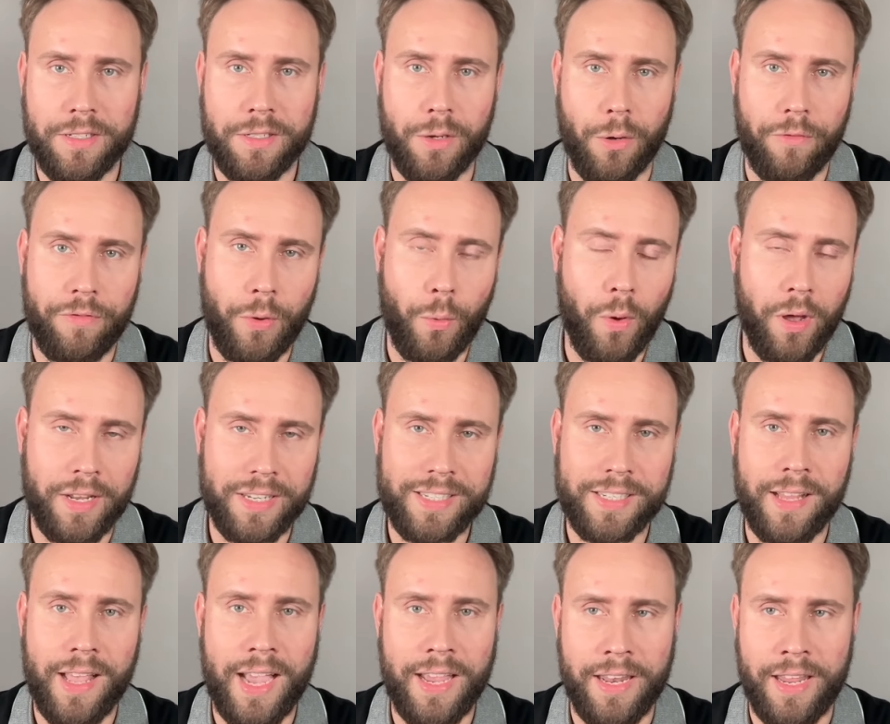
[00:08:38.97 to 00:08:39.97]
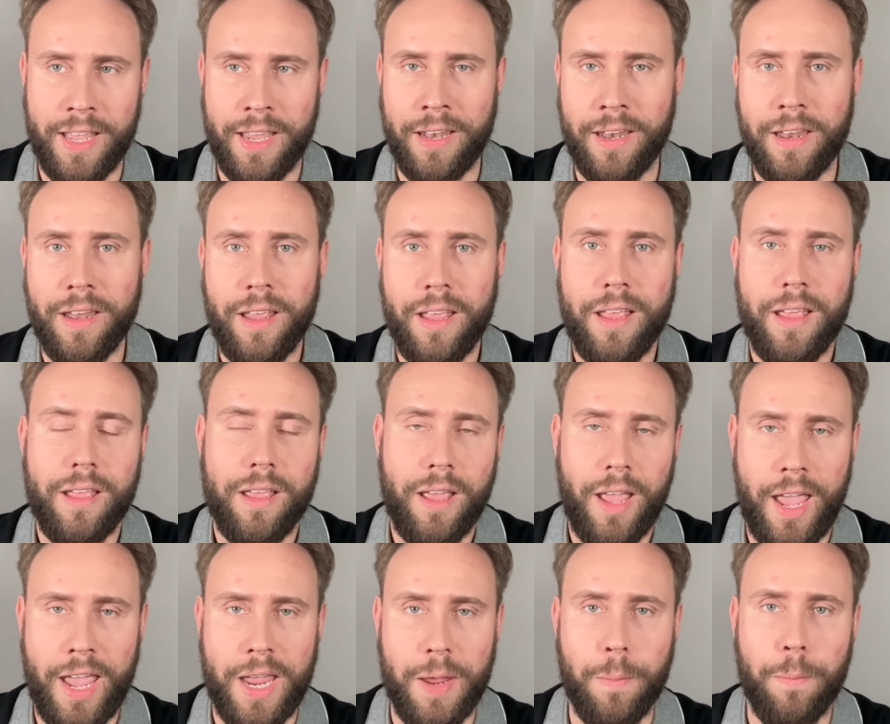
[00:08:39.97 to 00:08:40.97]
So if you want to slide in
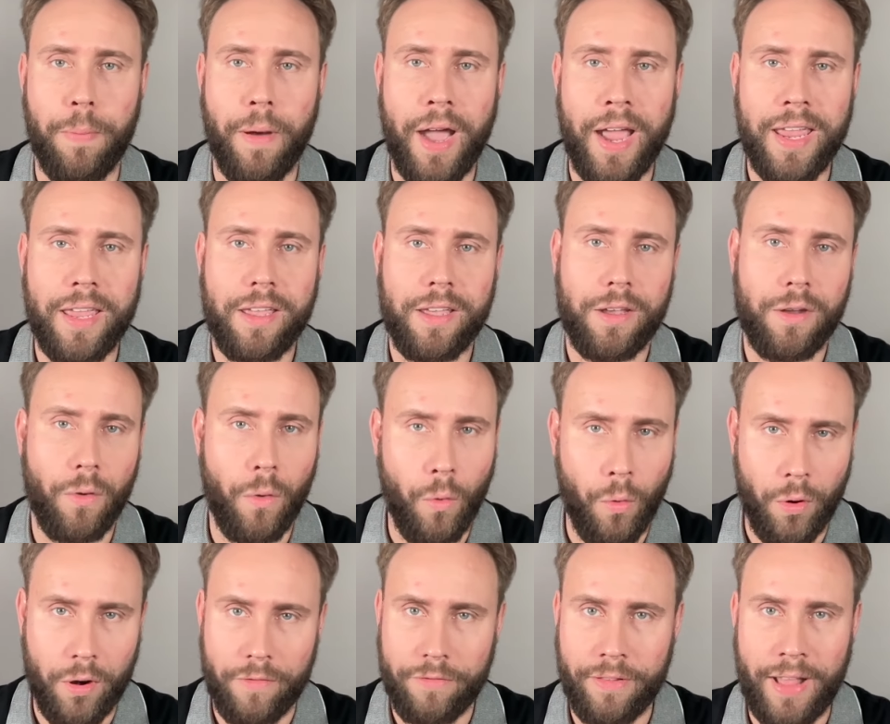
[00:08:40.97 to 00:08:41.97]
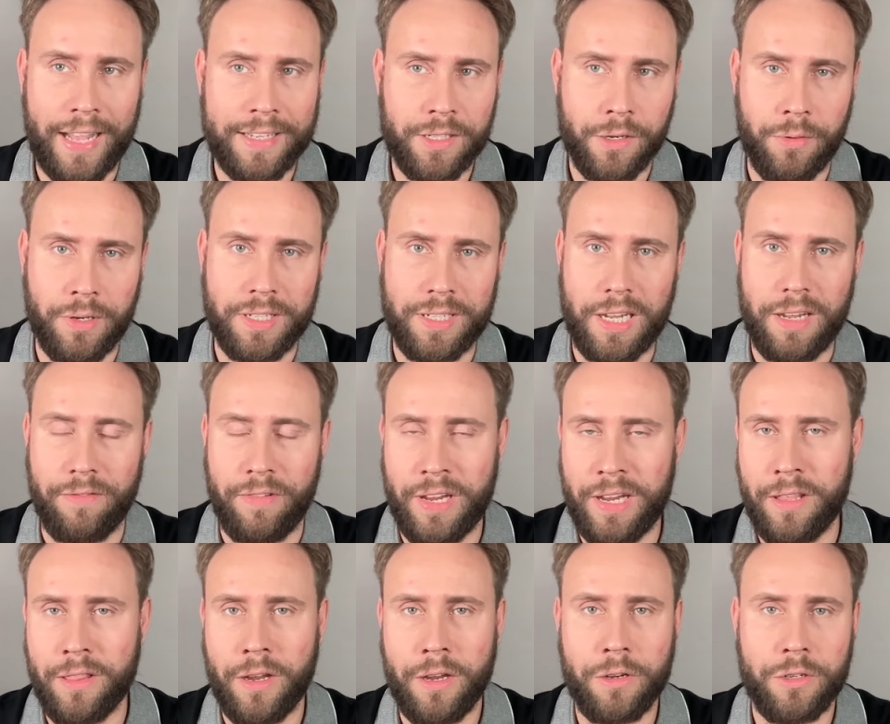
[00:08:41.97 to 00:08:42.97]
a bike or a flat screen
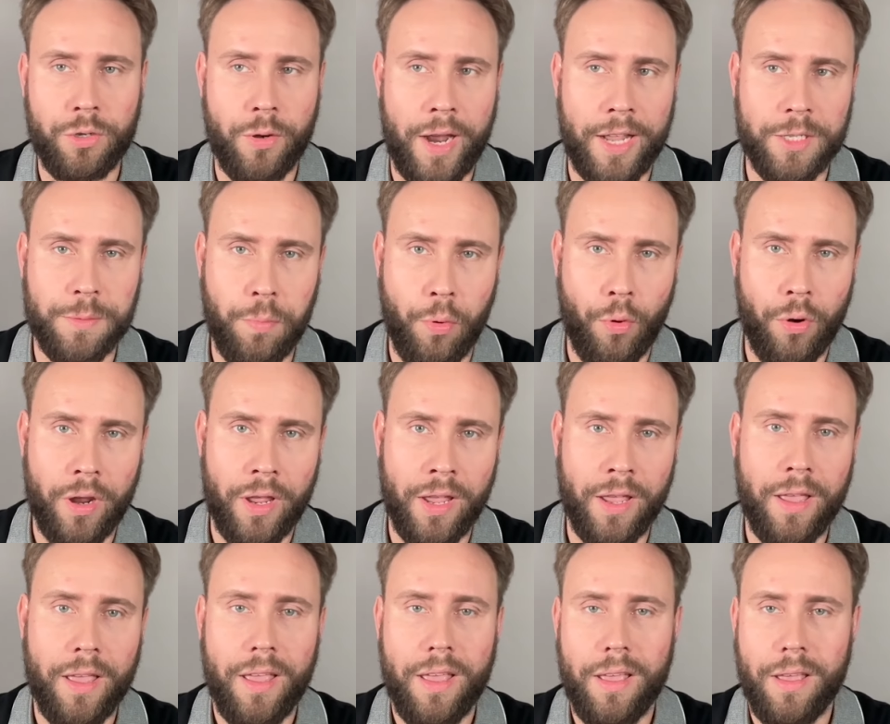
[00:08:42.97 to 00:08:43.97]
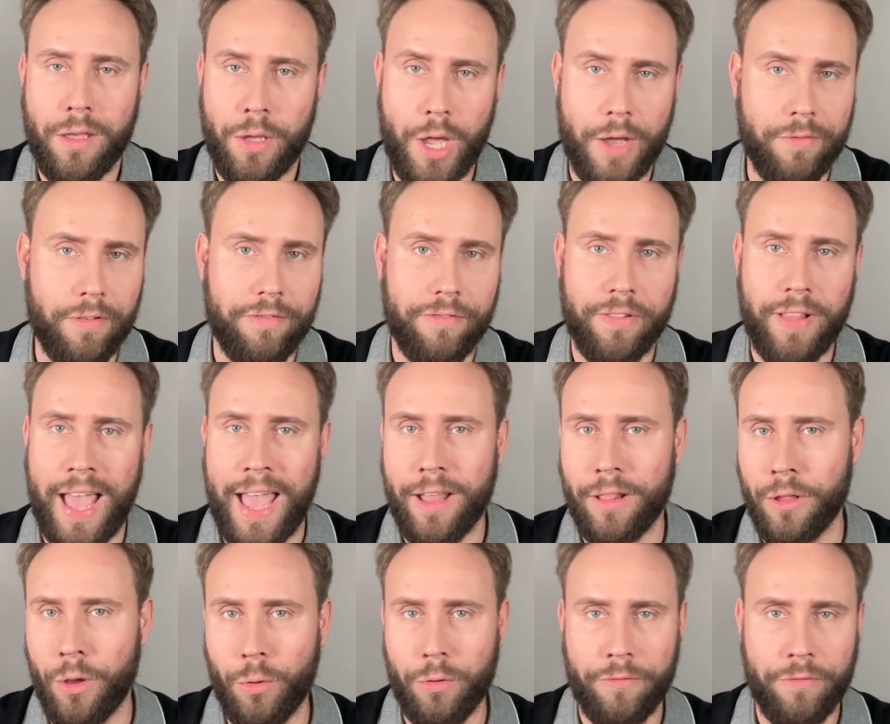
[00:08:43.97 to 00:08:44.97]
TV that you're transporting, you have a flat
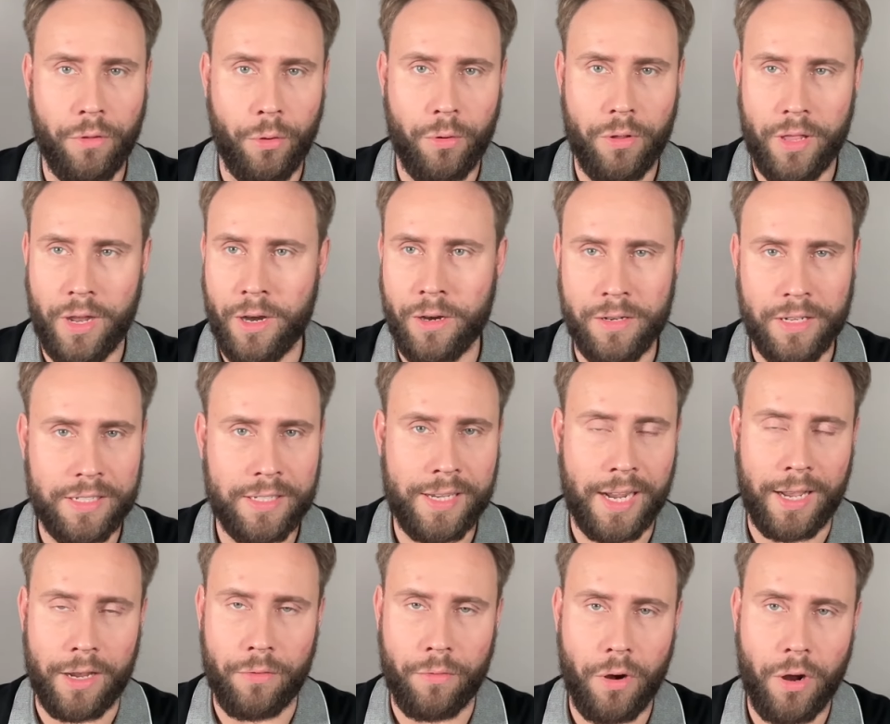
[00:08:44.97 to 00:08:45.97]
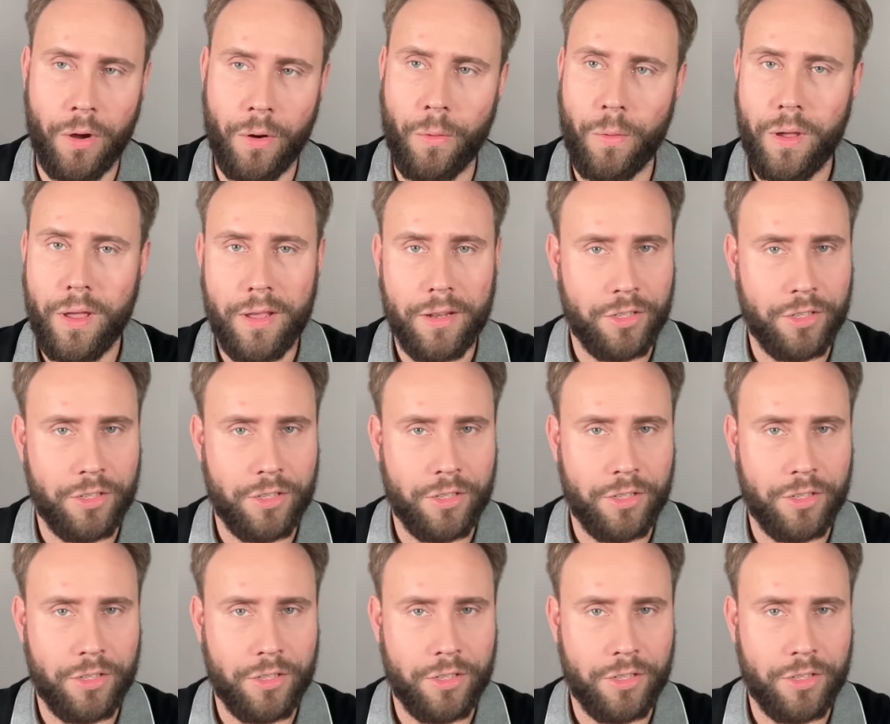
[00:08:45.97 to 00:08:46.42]
load floor there in the second row.